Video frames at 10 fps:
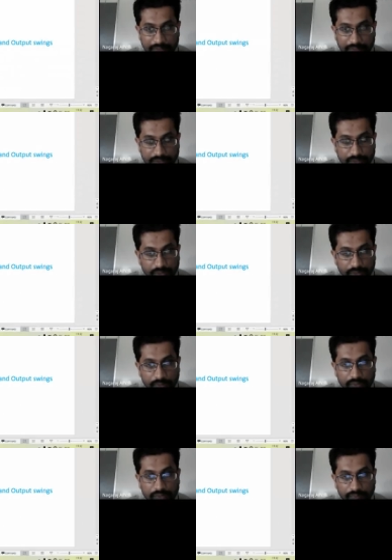Yes or
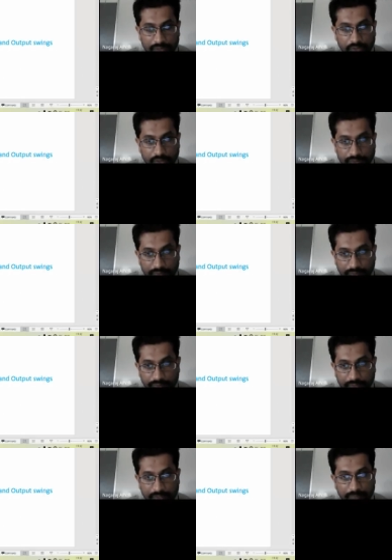no? We are cross
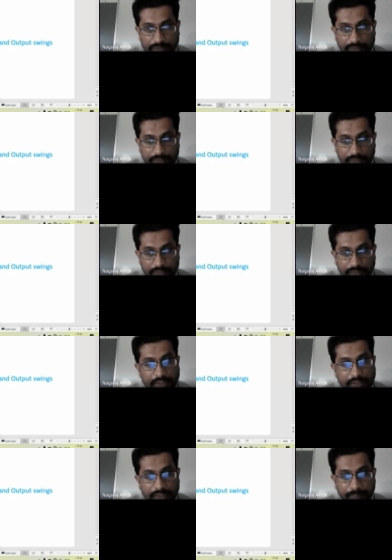verifying by checking
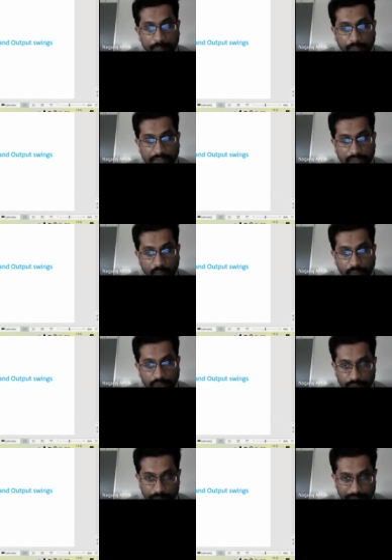the input and
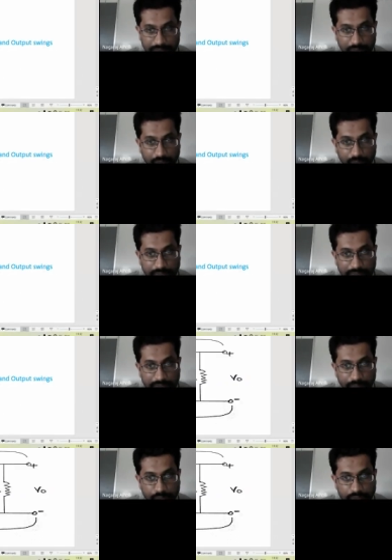output swings. What is the
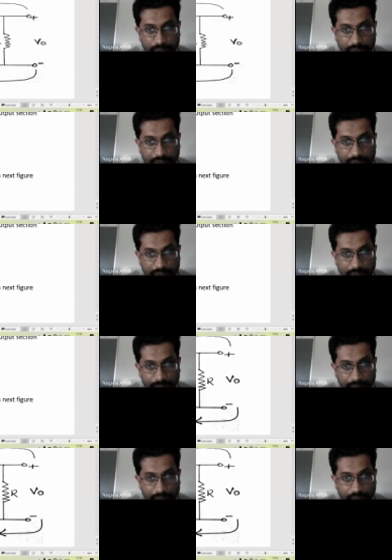input swing here?
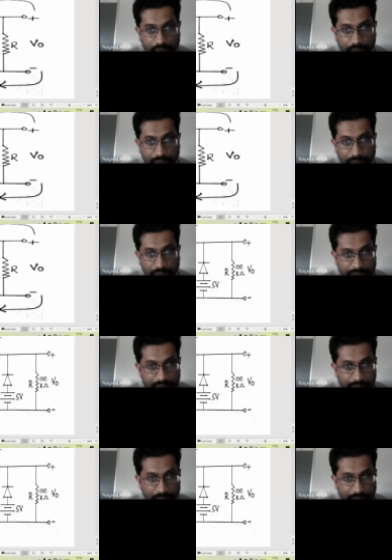If we look into this
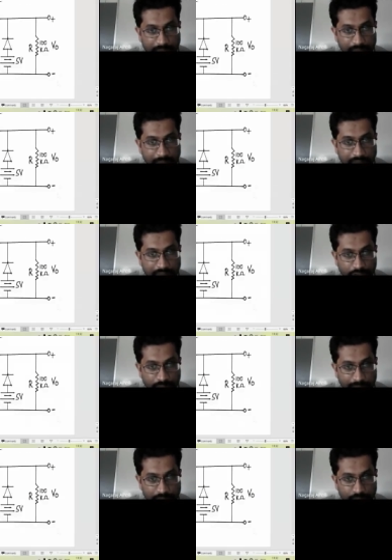circuit, 10 minus
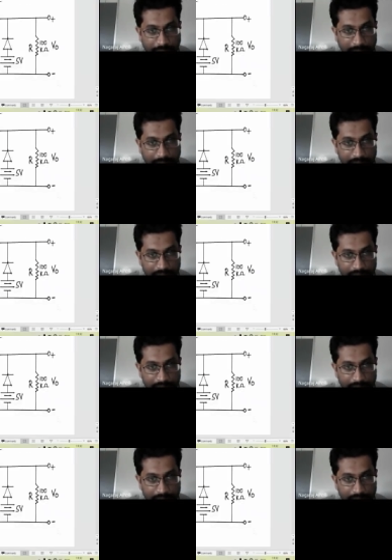of minus 20.